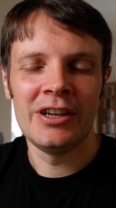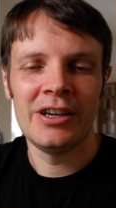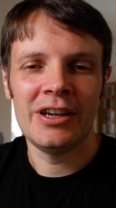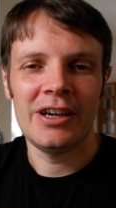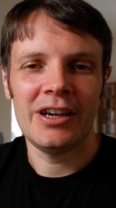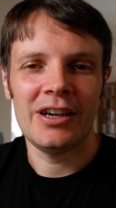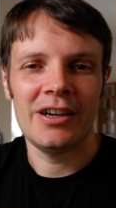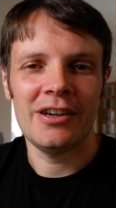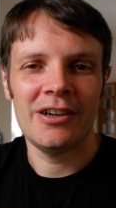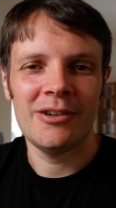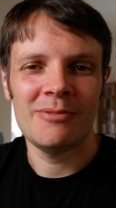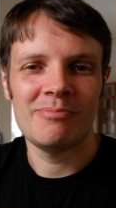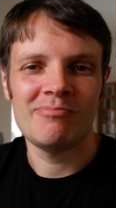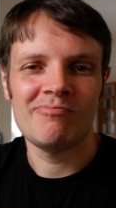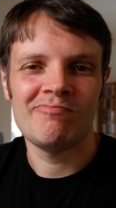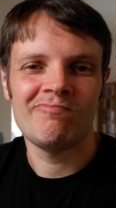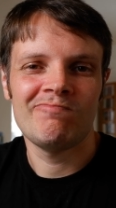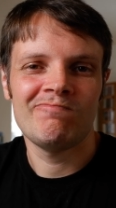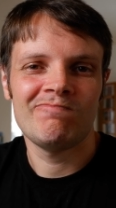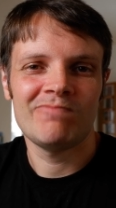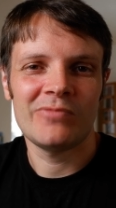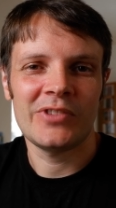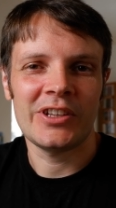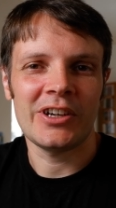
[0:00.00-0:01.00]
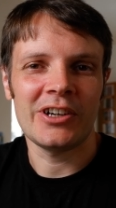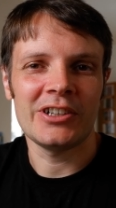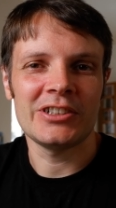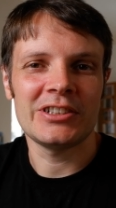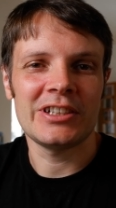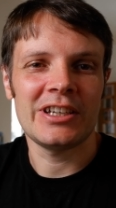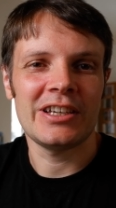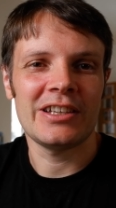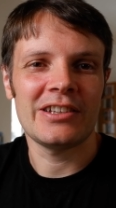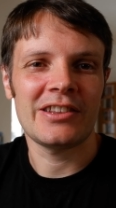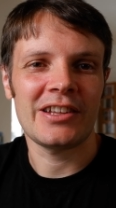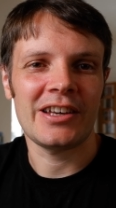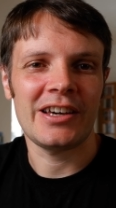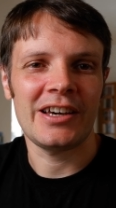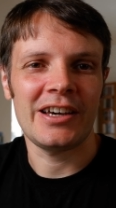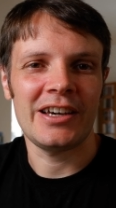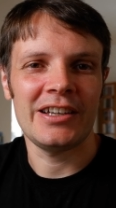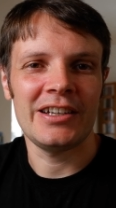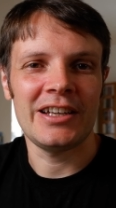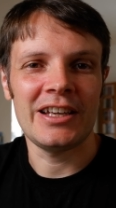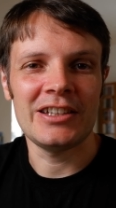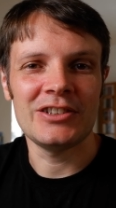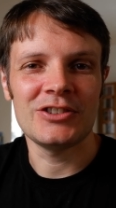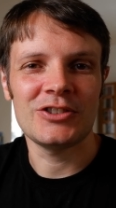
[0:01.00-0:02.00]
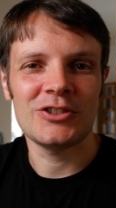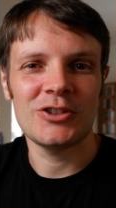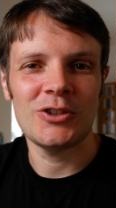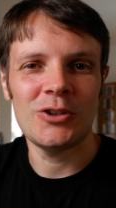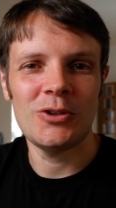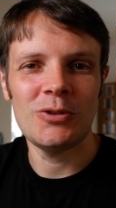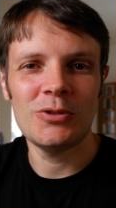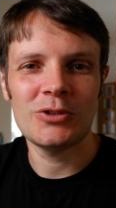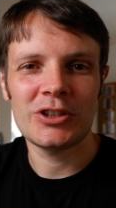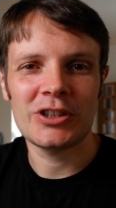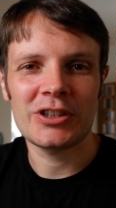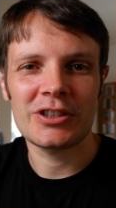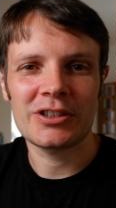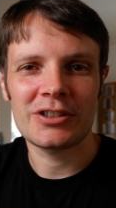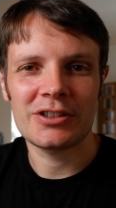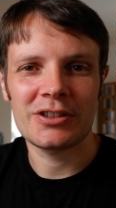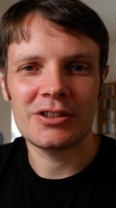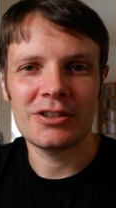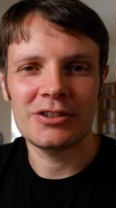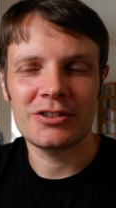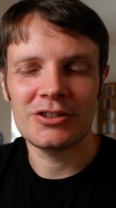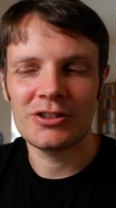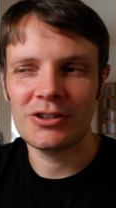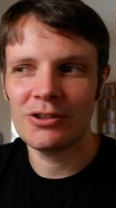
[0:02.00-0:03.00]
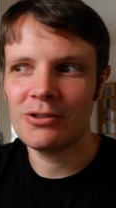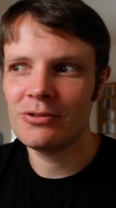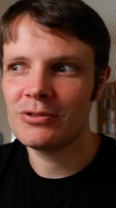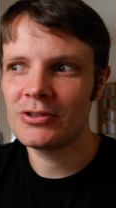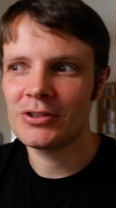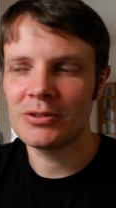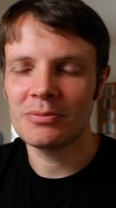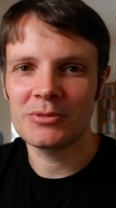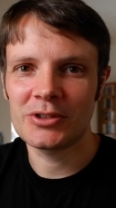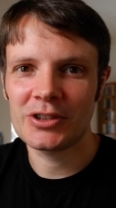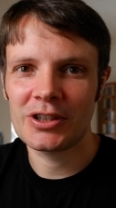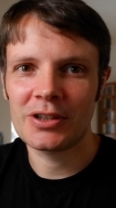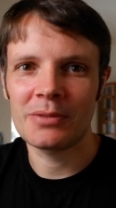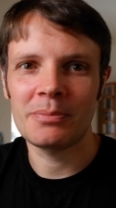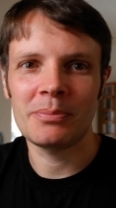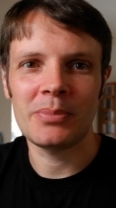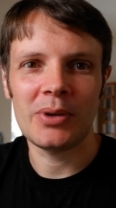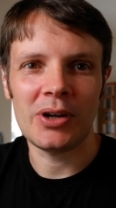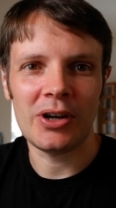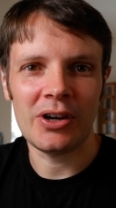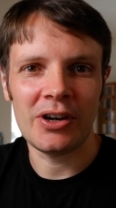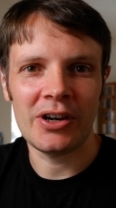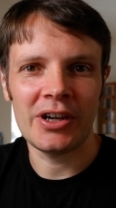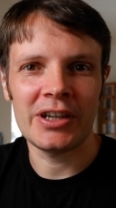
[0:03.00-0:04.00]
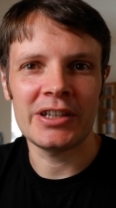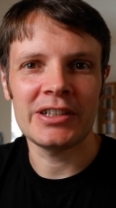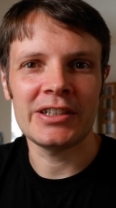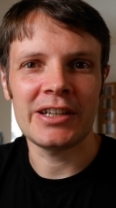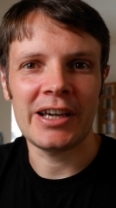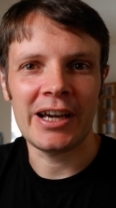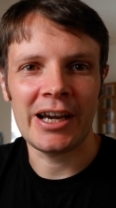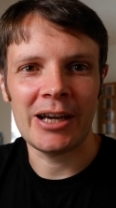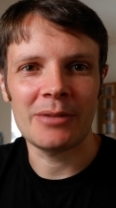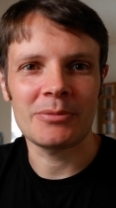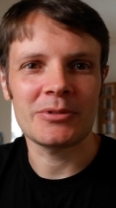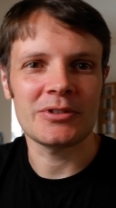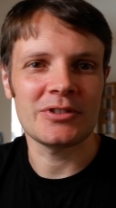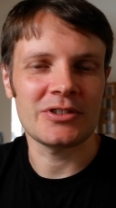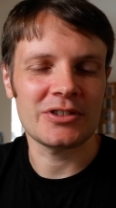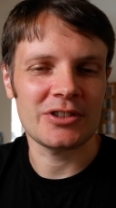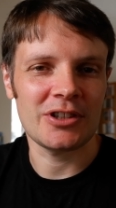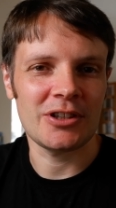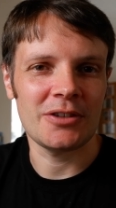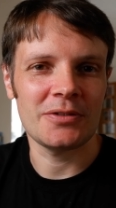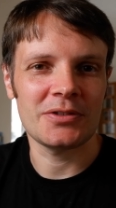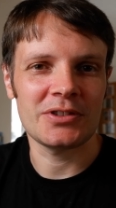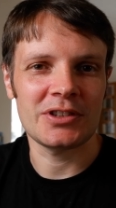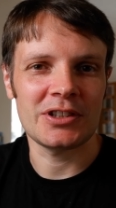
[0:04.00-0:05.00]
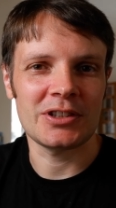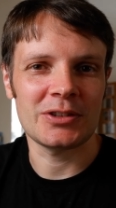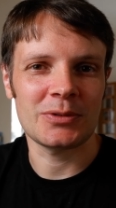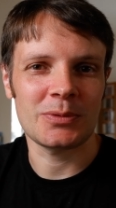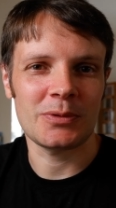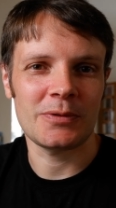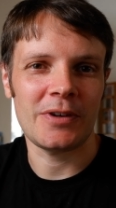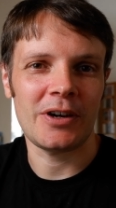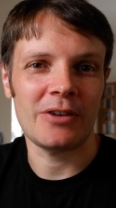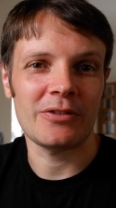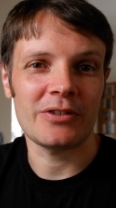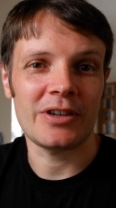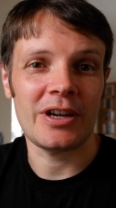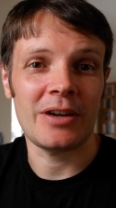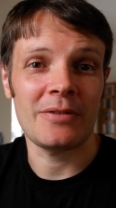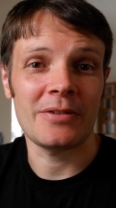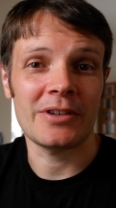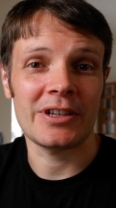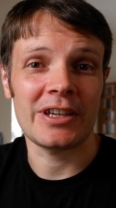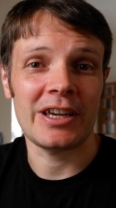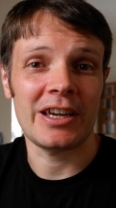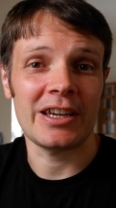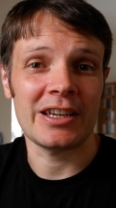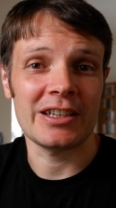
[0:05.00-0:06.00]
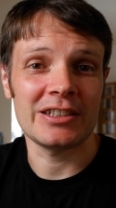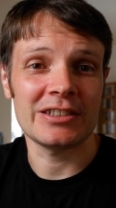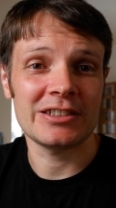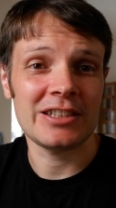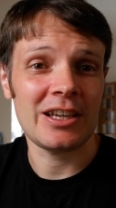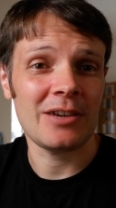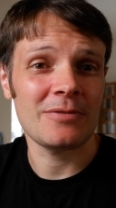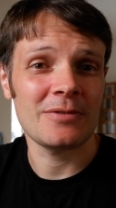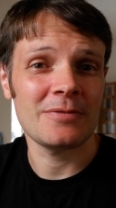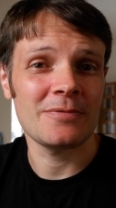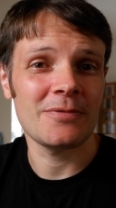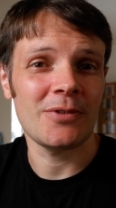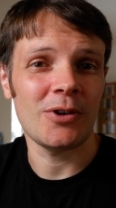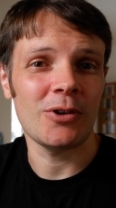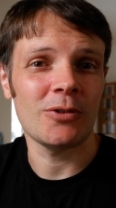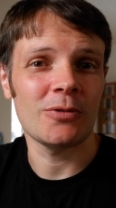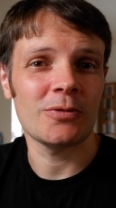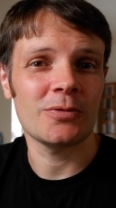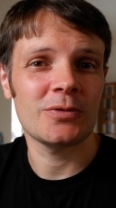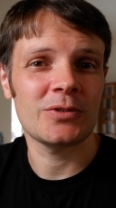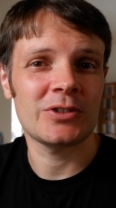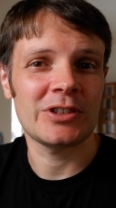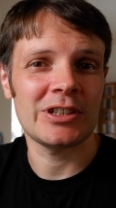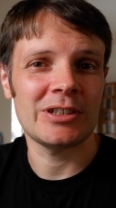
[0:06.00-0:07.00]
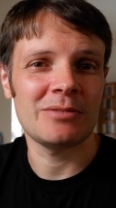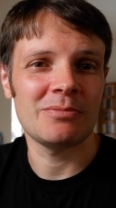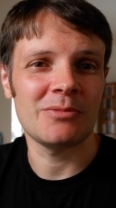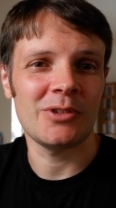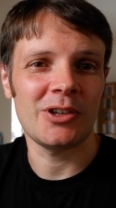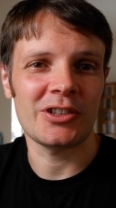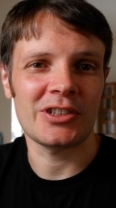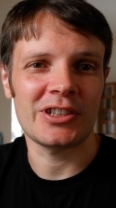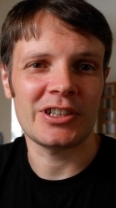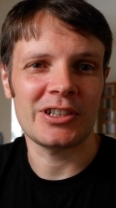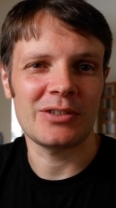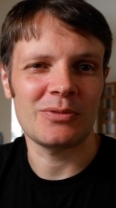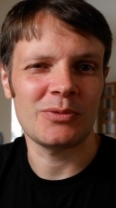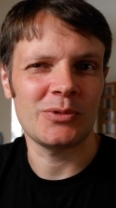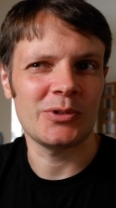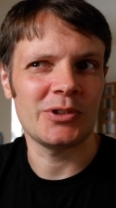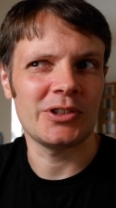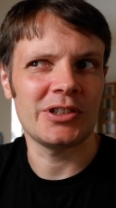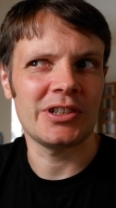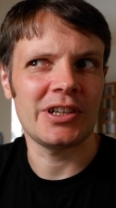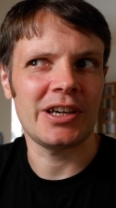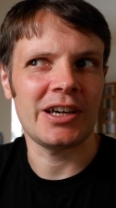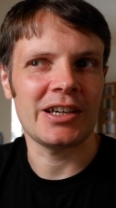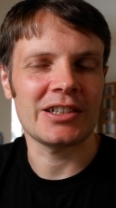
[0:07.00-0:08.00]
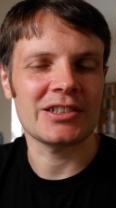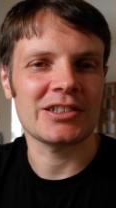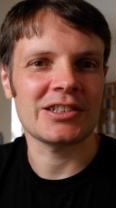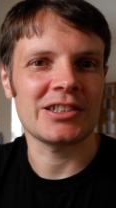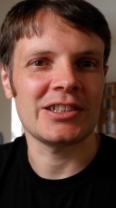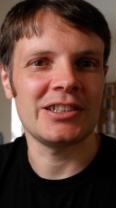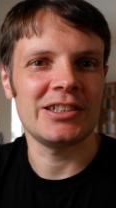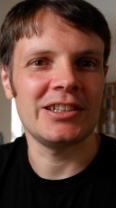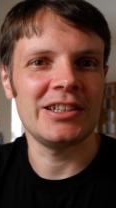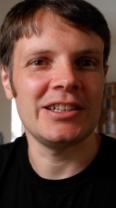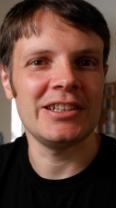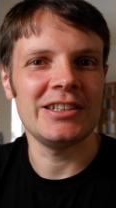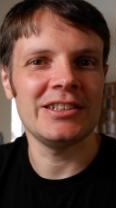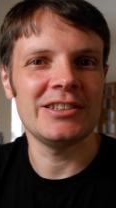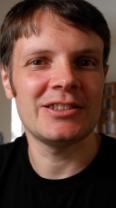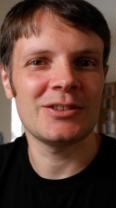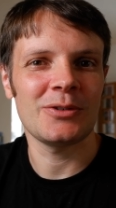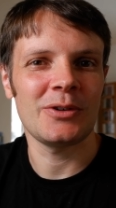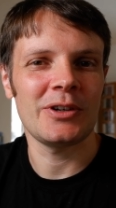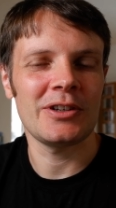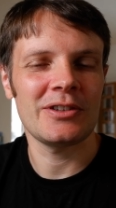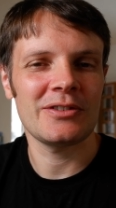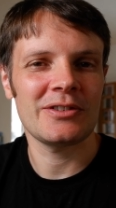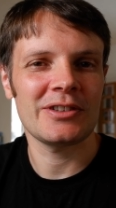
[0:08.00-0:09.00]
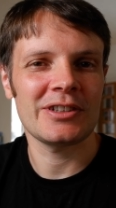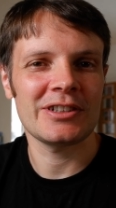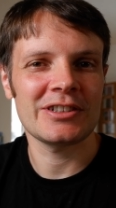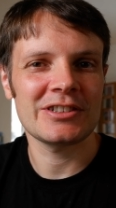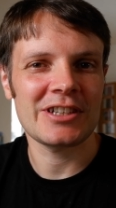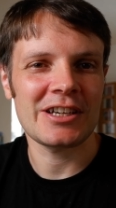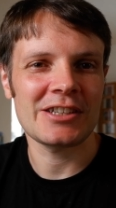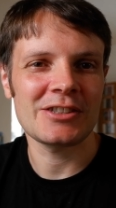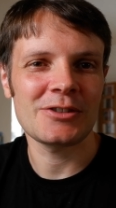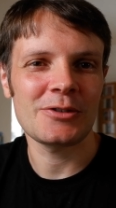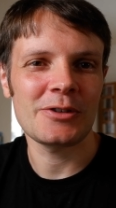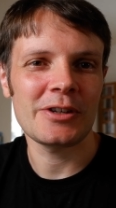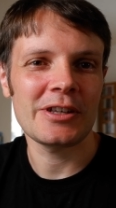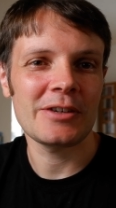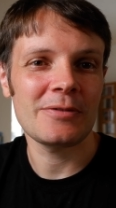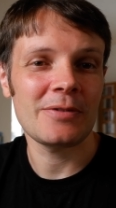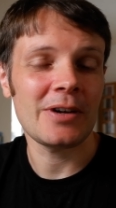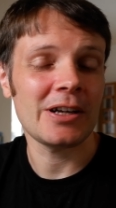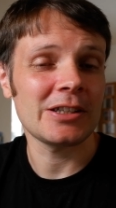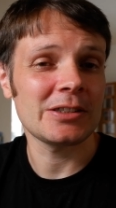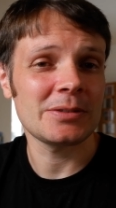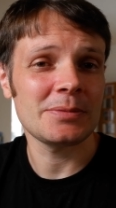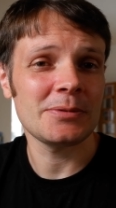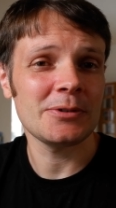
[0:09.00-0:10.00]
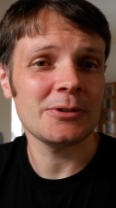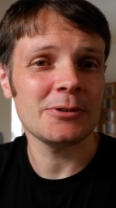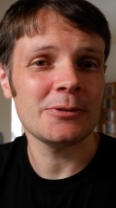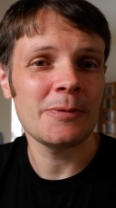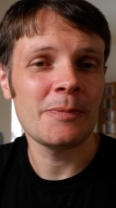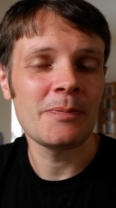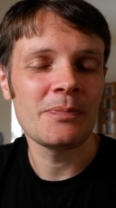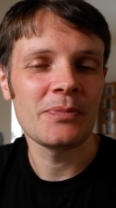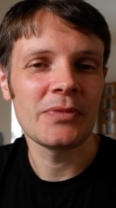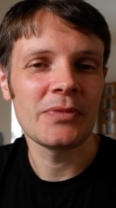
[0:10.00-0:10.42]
The idea that an end user could use them to combine apps and services without ever getting a dev involved seemed like it wouldn't actually lead to anything genuinely valuable.